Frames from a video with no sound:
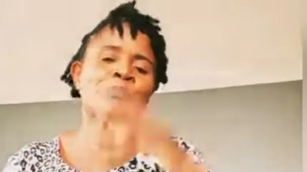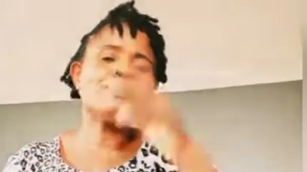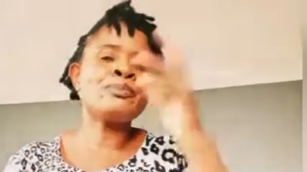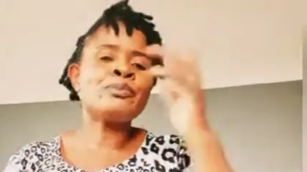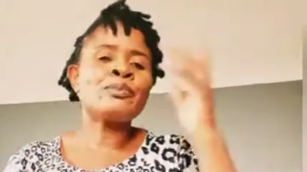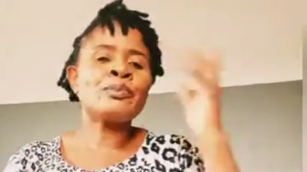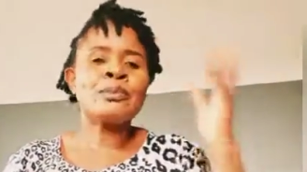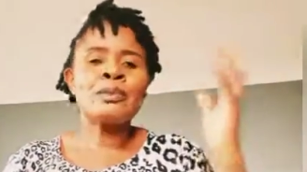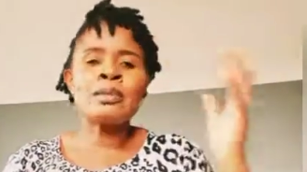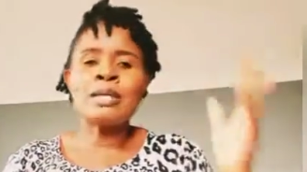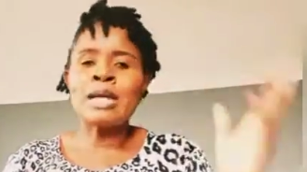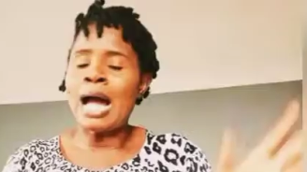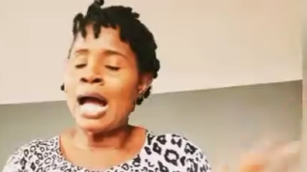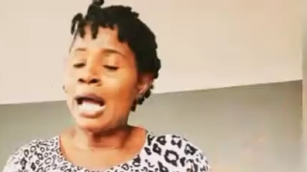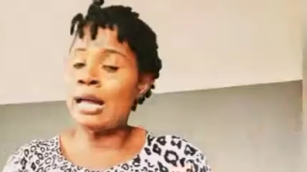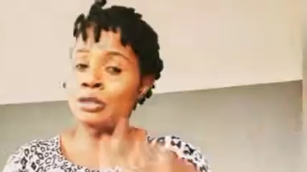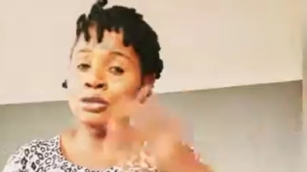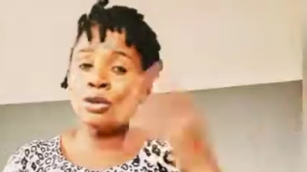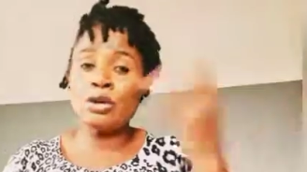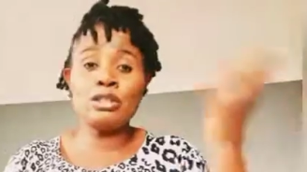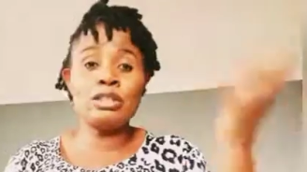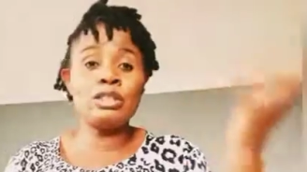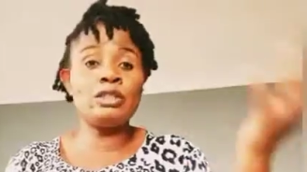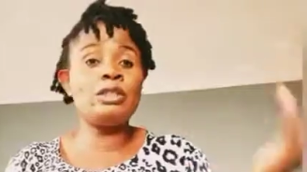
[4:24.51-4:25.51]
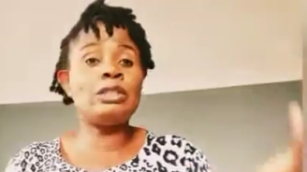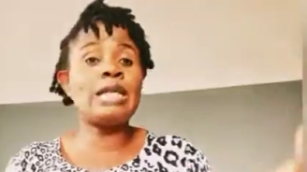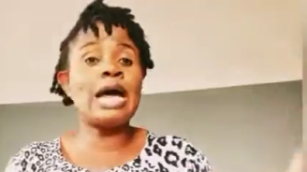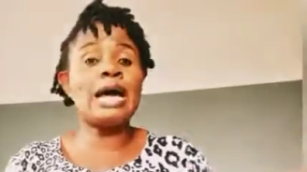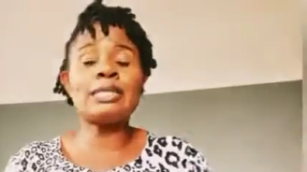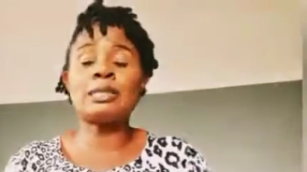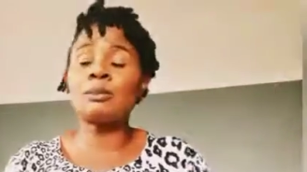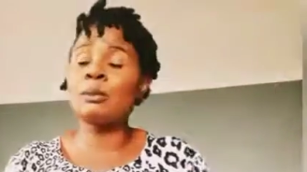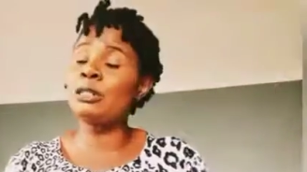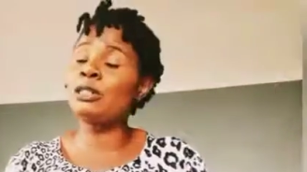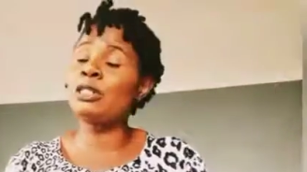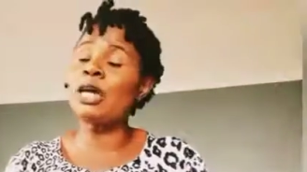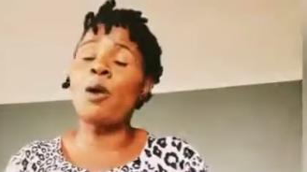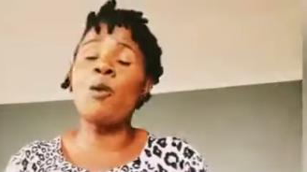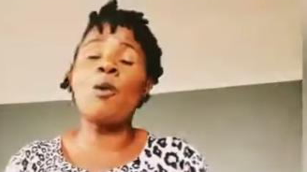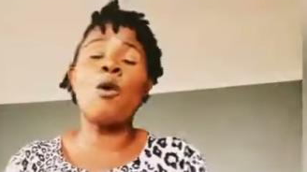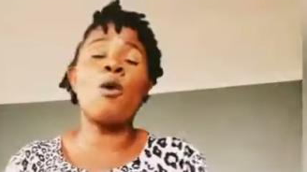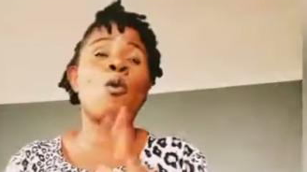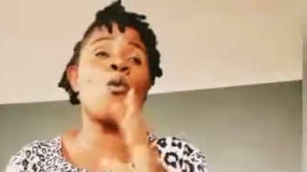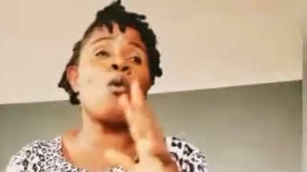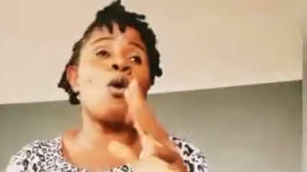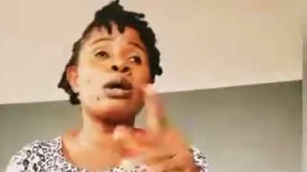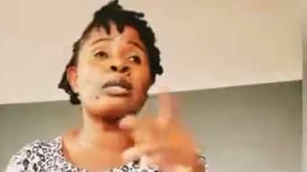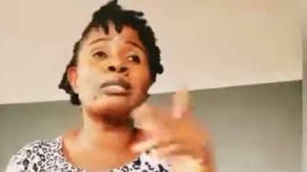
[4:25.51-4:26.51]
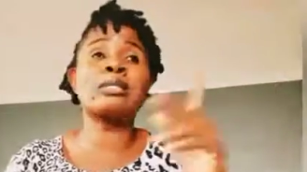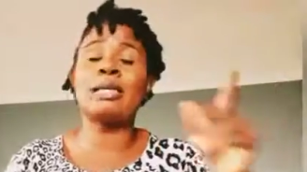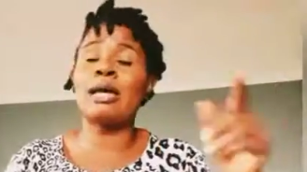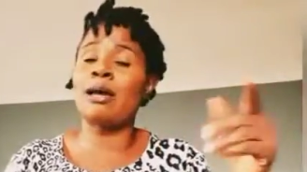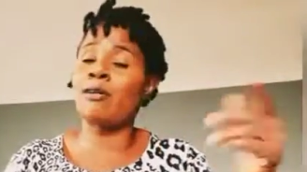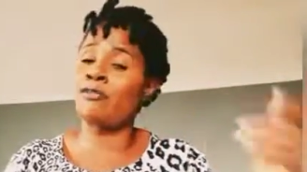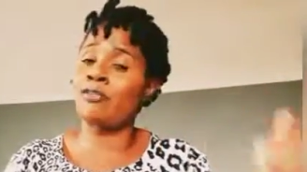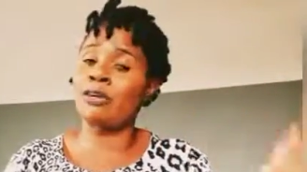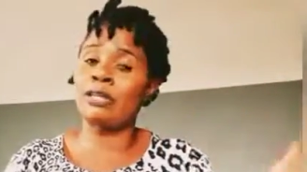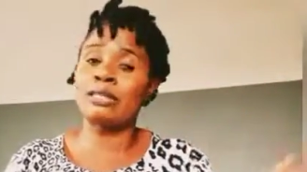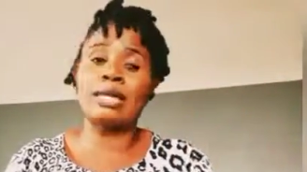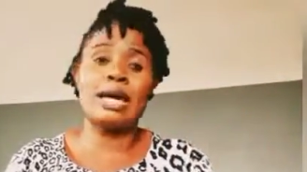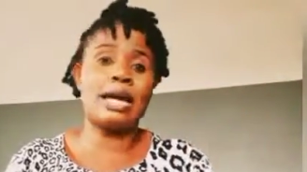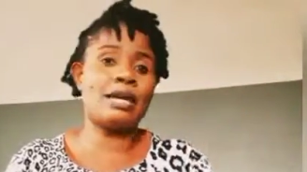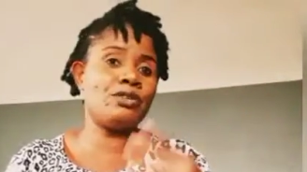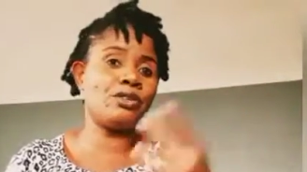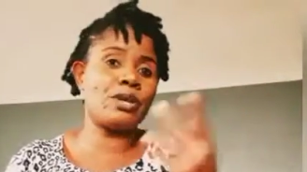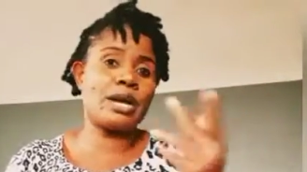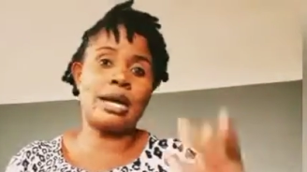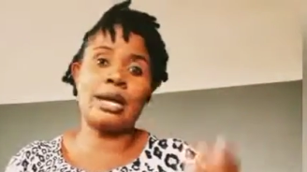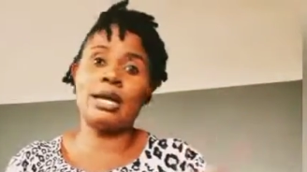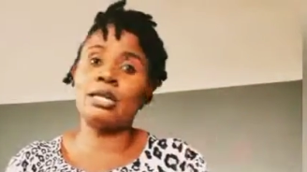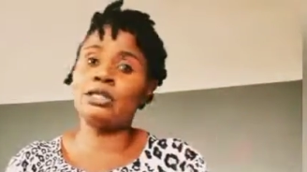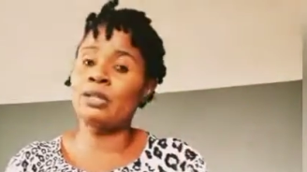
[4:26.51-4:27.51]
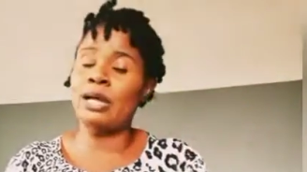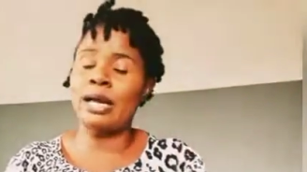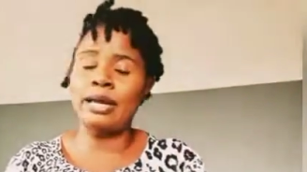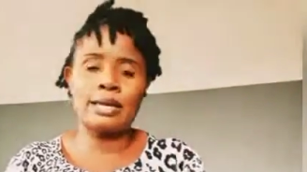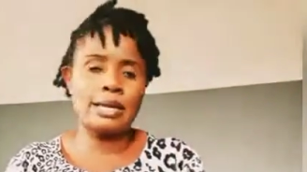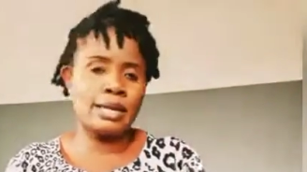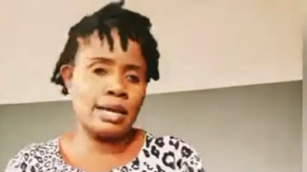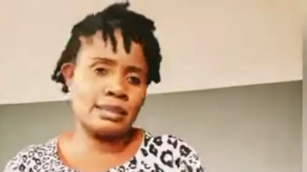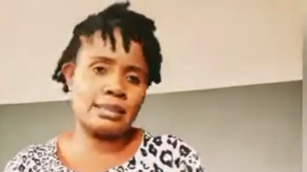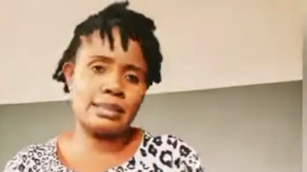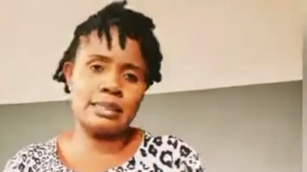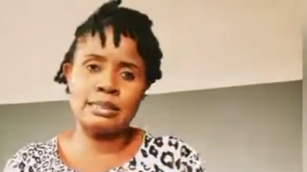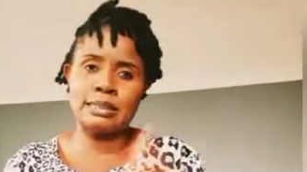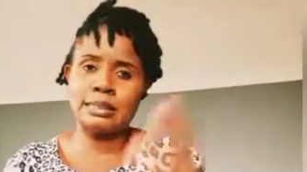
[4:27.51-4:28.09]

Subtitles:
I told you that spiritual work works every time. You can actually get it.